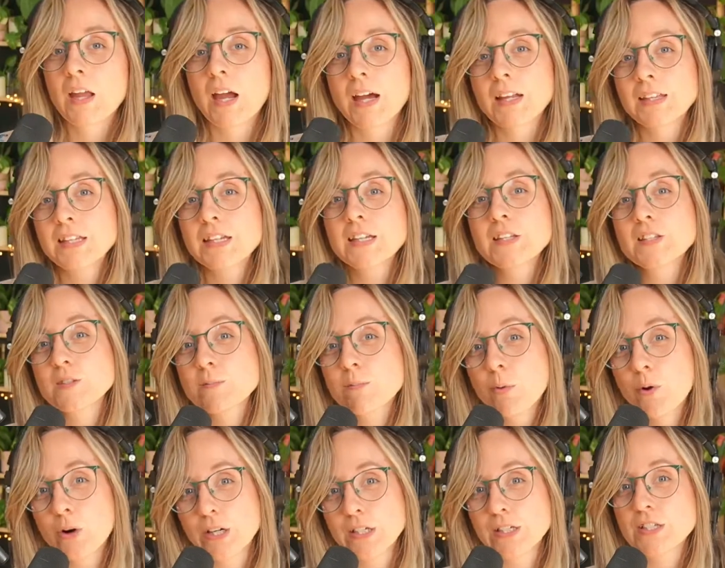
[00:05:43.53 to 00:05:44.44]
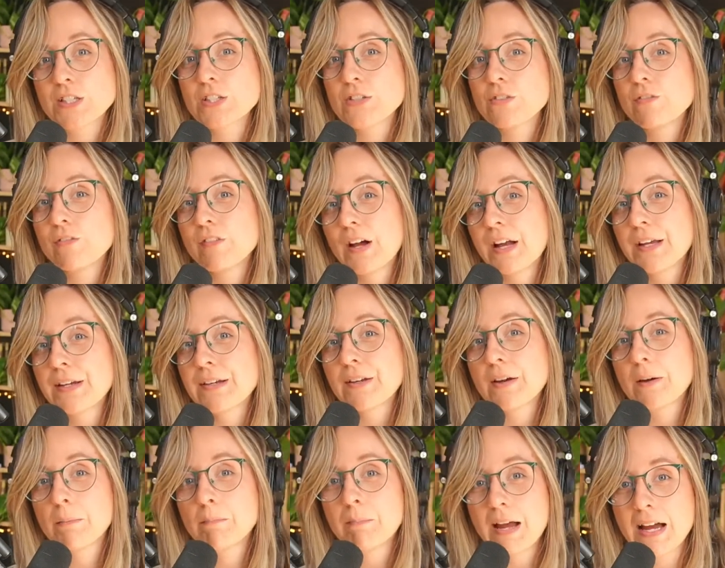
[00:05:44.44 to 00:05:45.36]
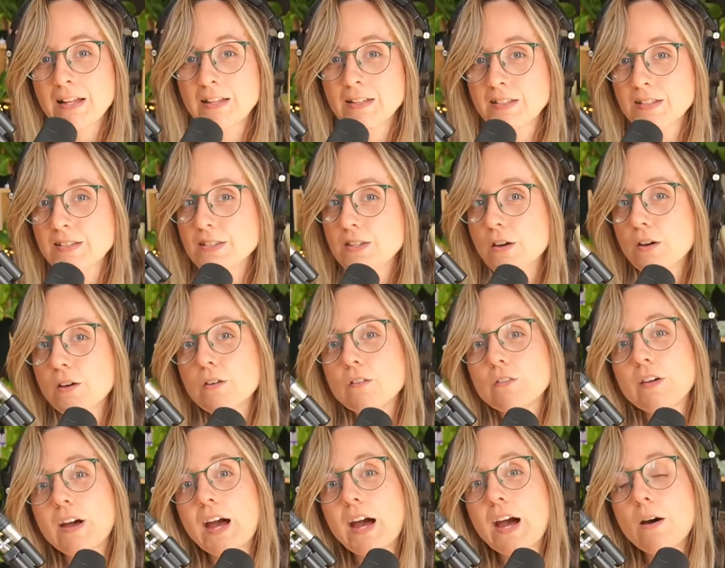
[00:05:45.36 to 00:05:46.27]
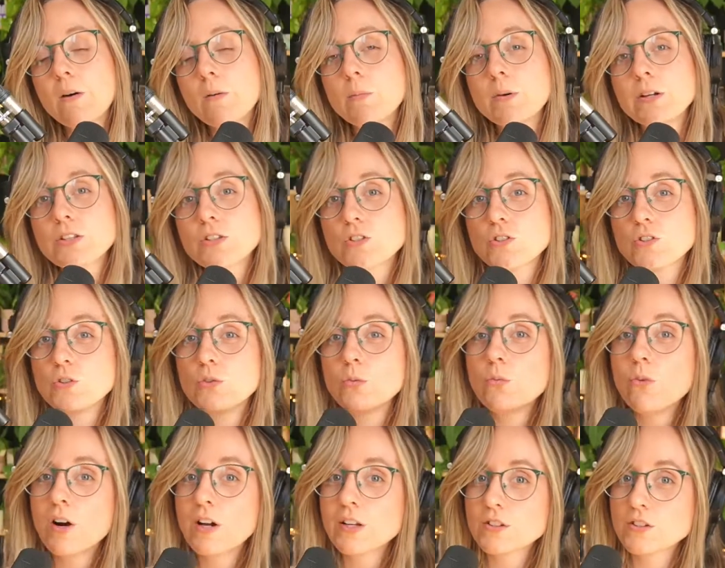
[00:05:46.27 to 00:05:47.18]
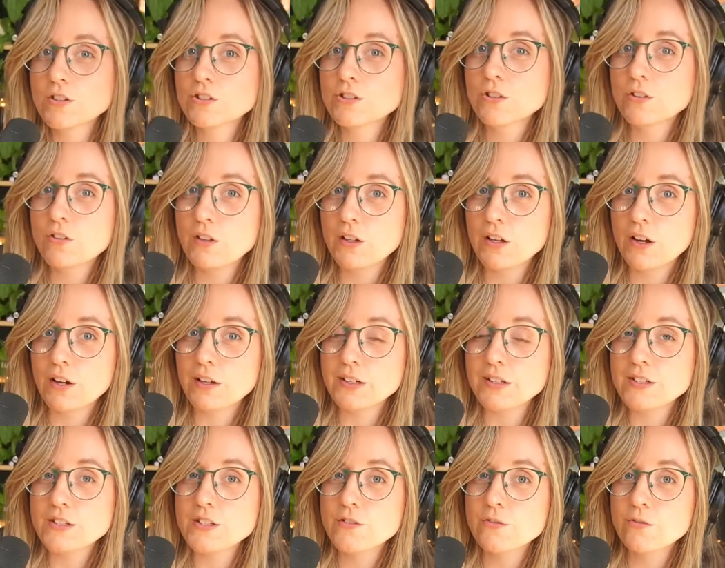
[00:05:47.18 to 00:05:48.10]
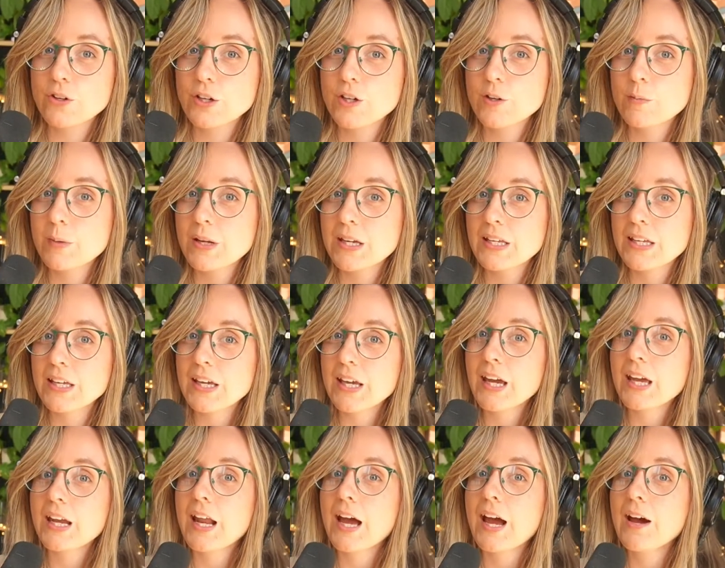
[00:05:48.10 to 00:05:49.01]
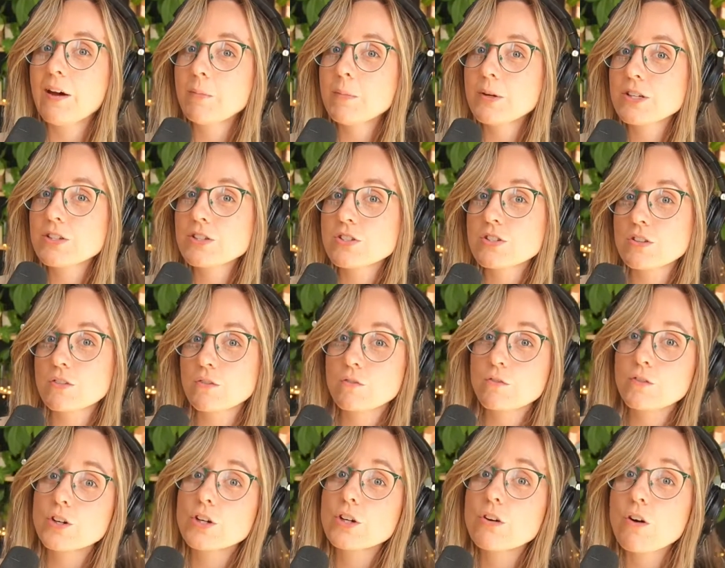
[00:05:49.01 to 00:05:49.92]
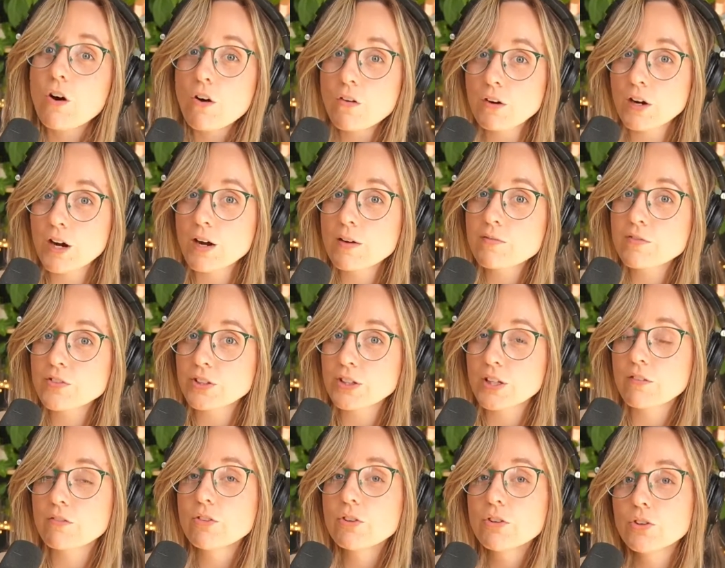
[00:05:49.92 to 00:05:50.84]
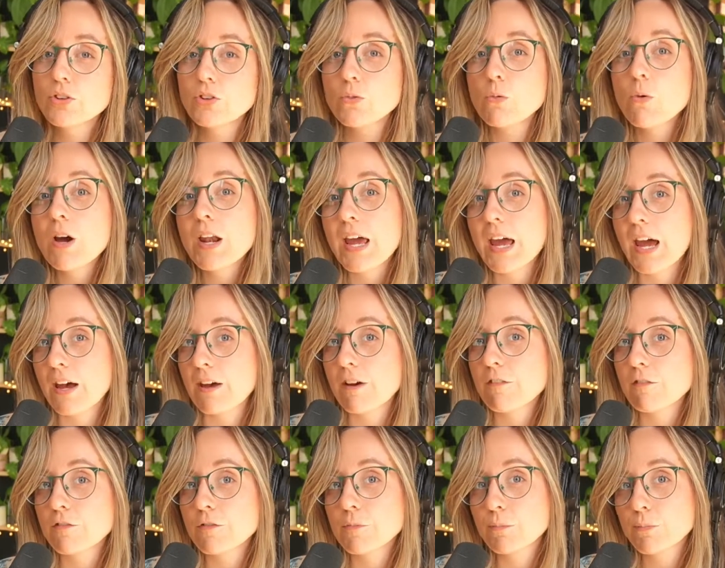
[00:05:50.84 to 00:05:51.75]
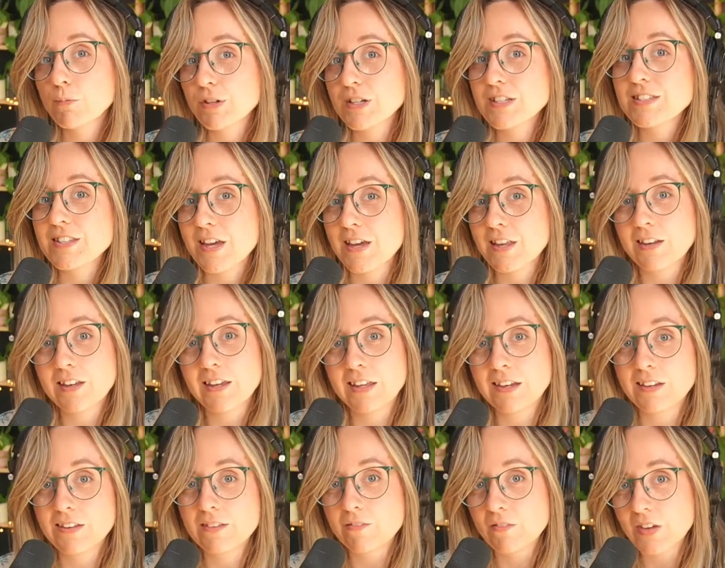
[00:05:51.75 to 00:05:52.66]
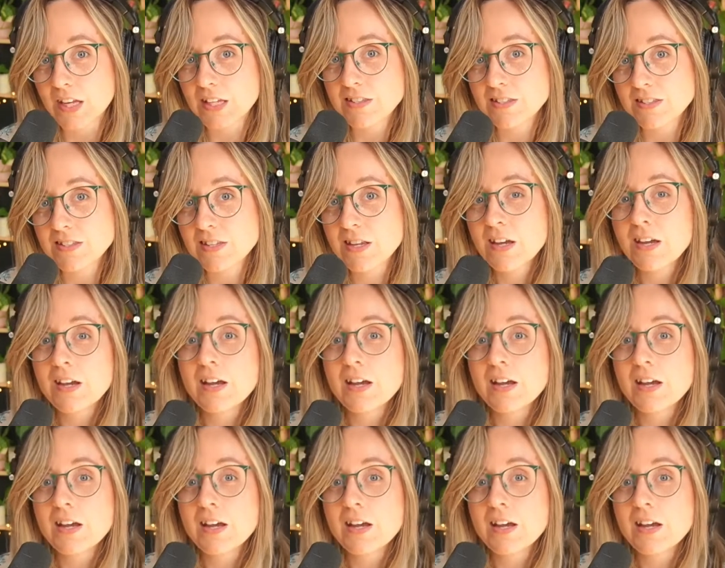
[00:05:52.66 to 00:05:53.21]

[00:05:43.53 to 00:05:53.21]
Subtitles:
I think it's important to find a balance of how much you want to show the audience of what you're making and how much, for your own comfort level, you want to have preset in advance.